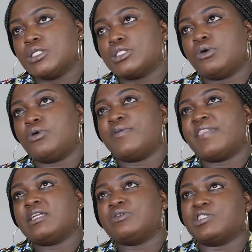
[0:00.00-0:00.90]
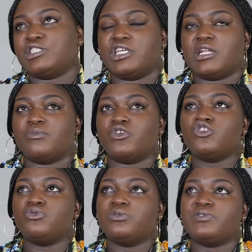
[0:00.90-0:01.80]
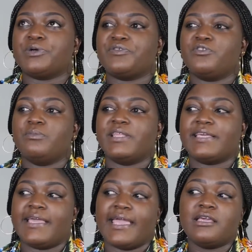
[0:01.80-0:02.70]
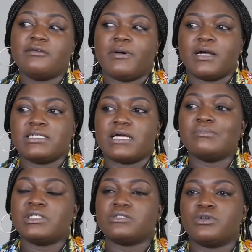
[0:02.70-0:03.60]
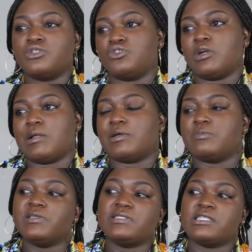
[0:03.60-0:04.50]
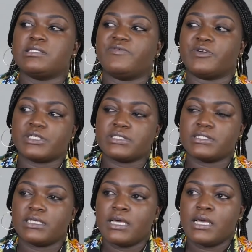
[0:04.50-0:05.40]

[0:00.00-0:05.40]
so on that question, I'm going to move away from the cake part. I'm just going to talk about business first.